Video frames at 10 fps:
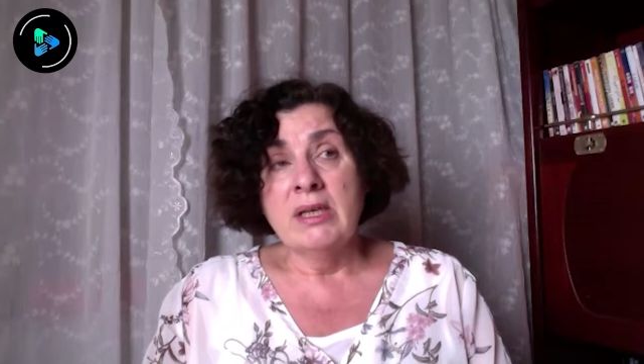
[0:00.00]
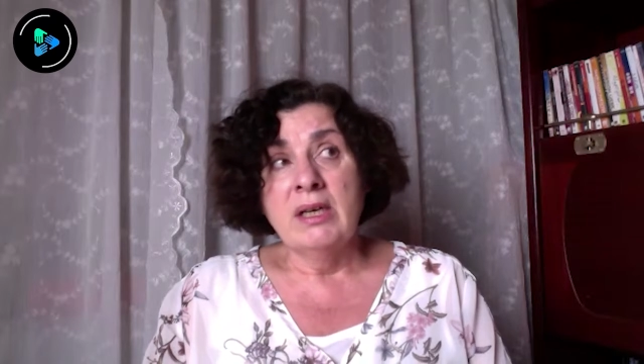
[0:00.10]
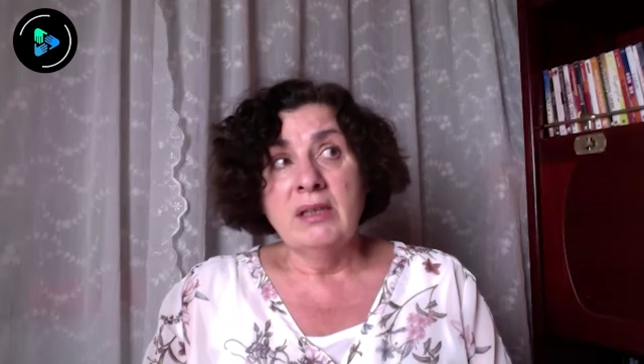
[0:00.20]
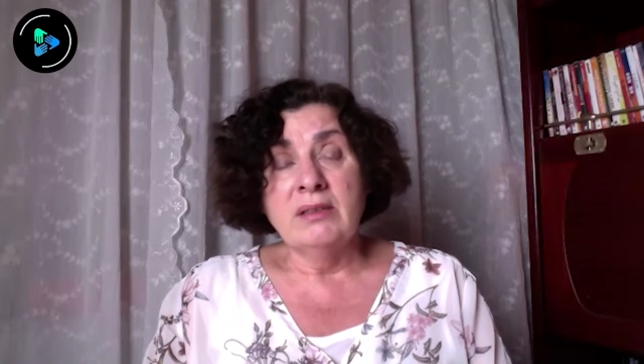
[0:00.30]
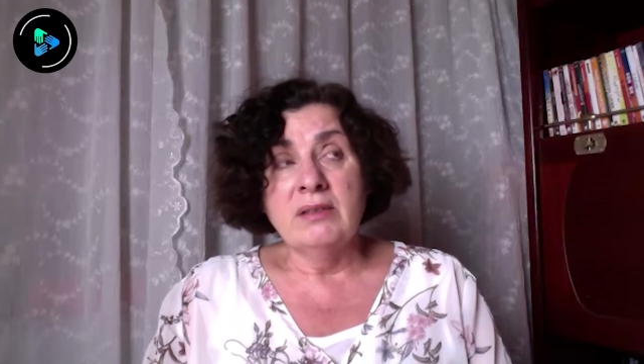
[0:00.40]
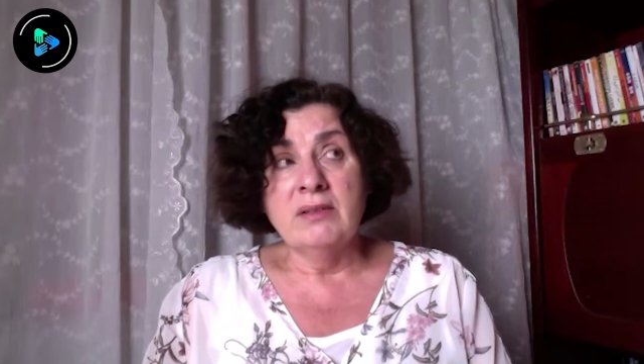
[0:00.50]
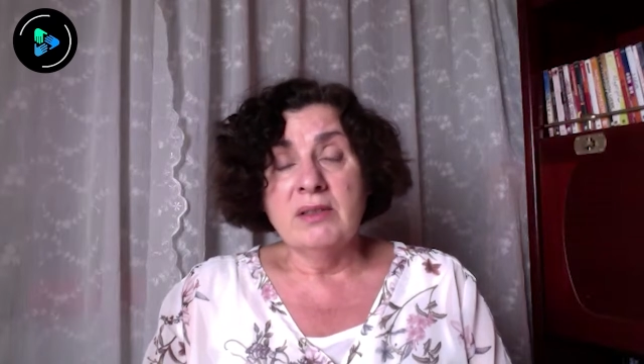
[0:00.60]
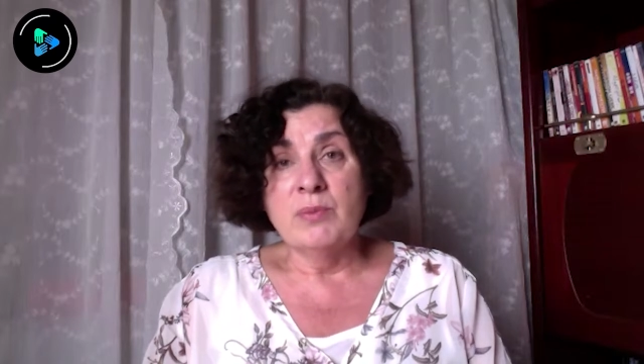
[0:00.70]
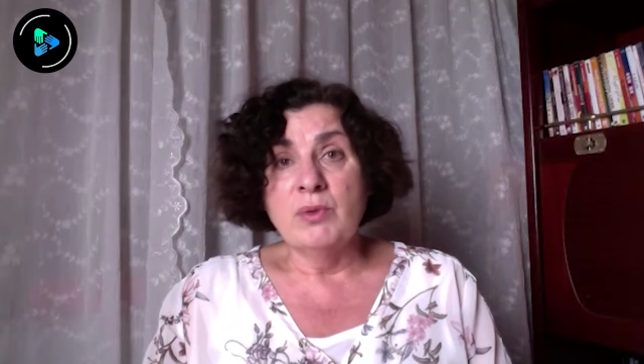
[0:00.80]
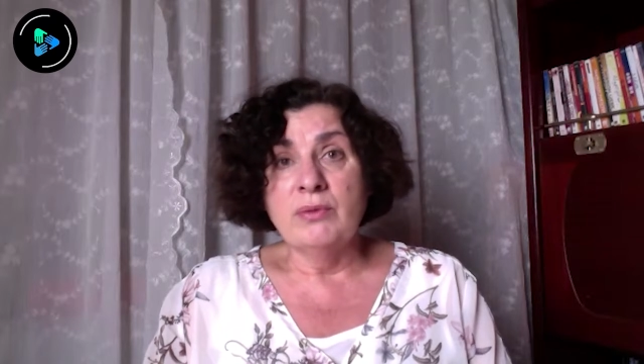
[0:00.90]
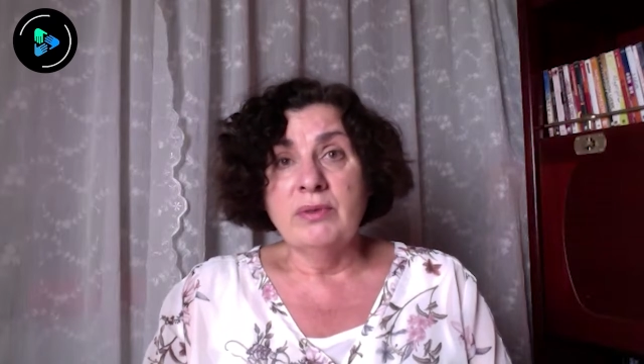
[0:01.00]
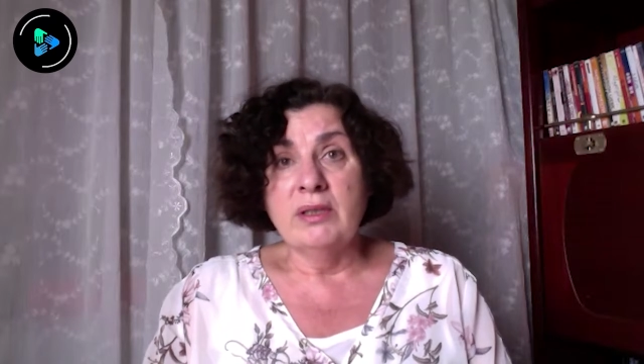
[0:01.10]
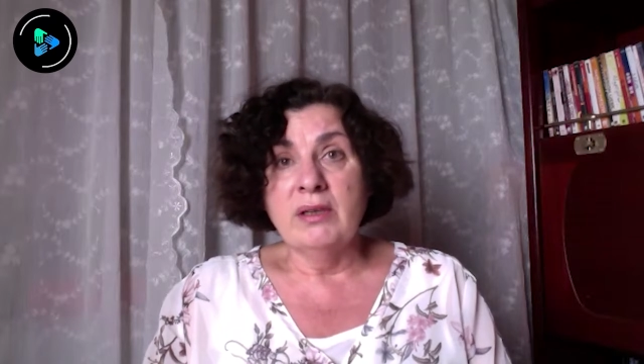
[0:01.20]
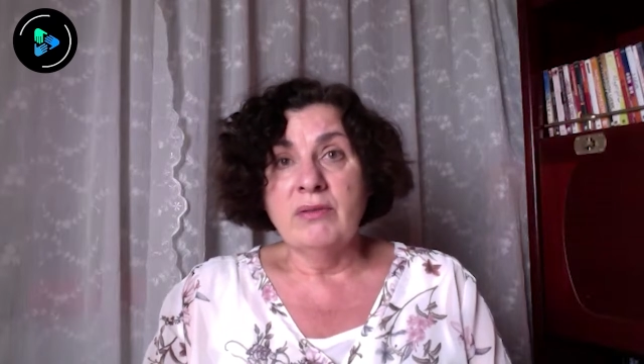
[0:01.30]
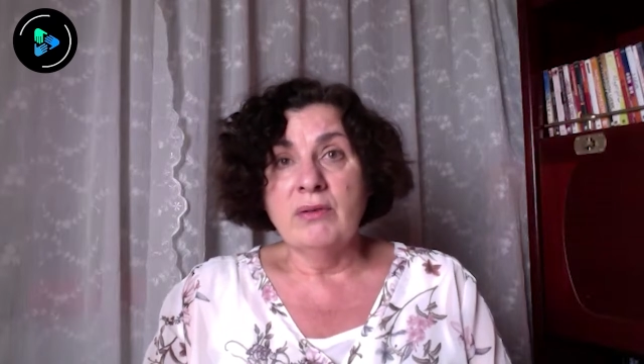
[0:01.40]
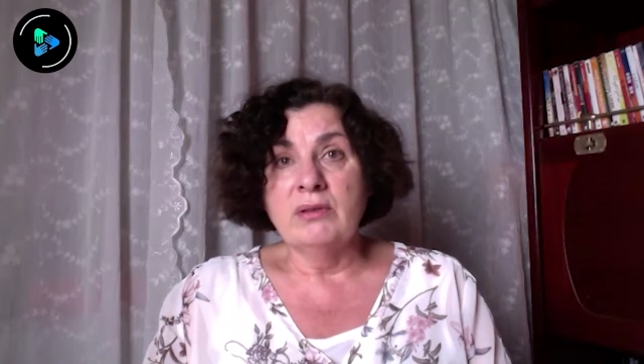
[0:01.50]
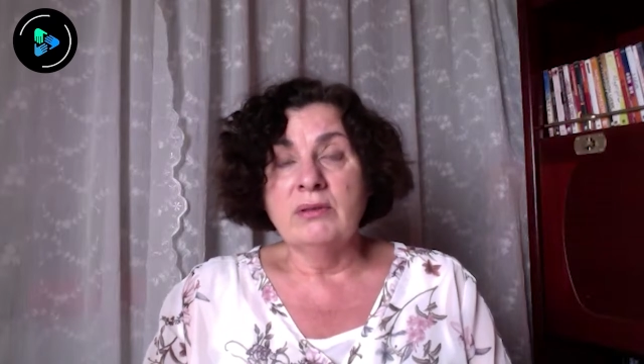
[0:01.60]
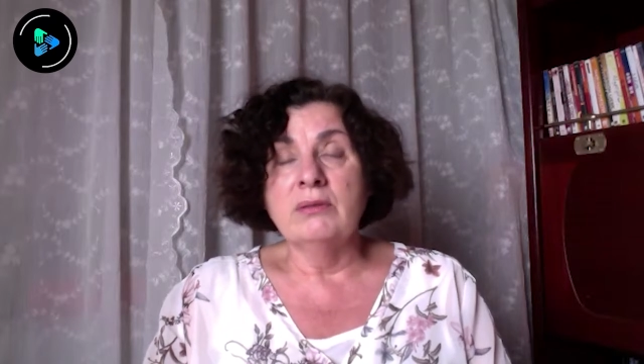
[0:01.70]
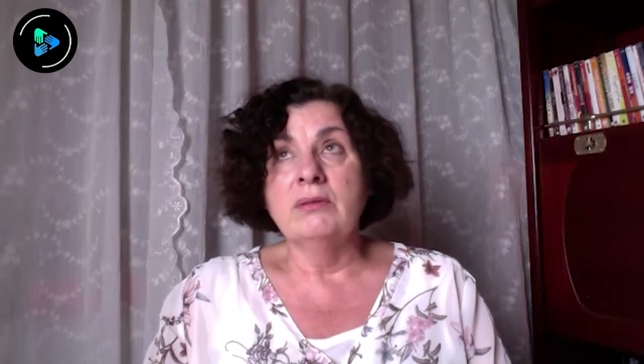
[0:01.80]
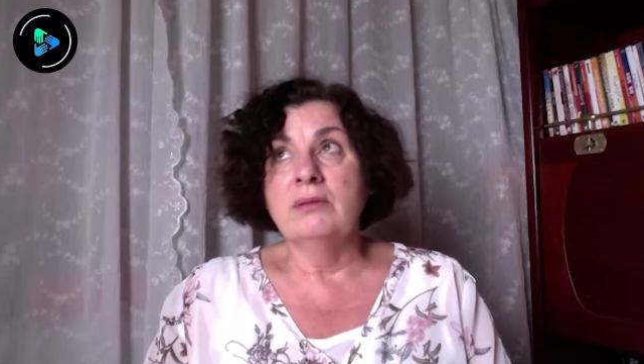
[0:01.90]
And in this movie, I thought,
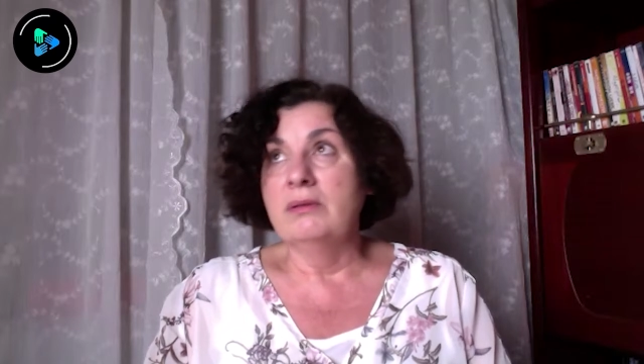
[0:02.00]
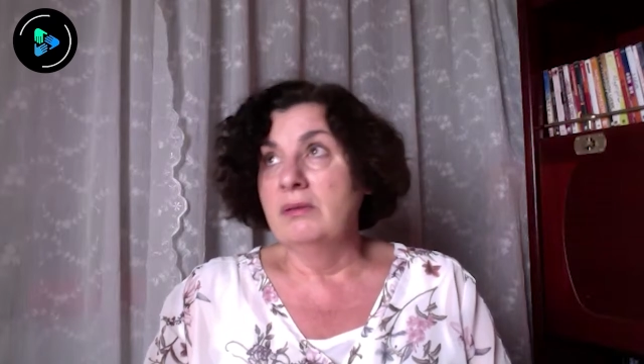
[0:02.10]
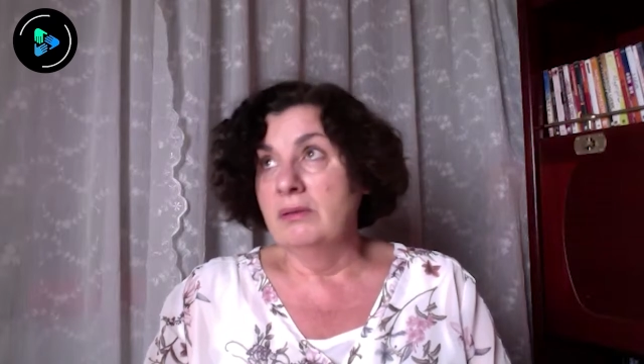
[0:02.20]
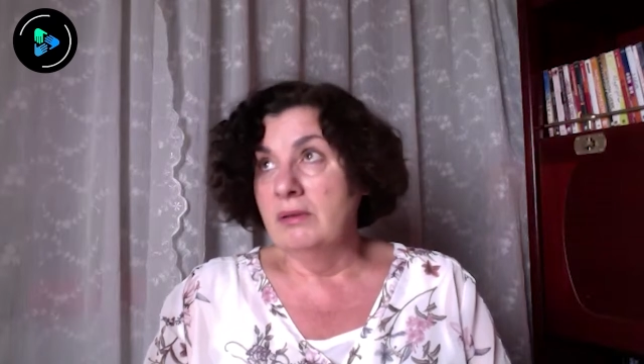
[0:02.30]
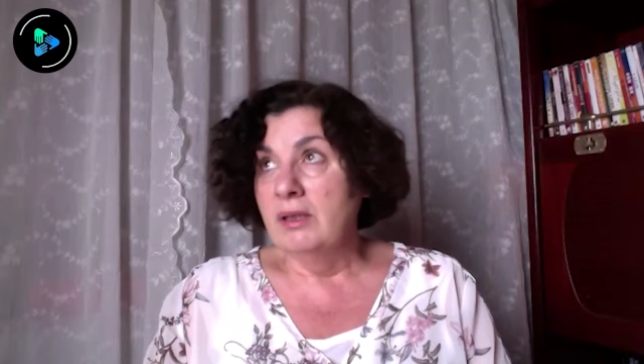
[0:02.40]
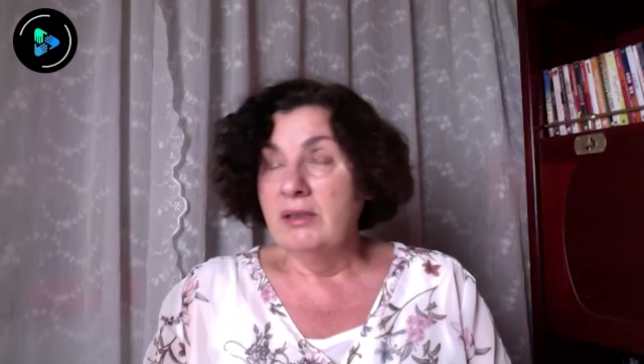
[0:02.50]
oh,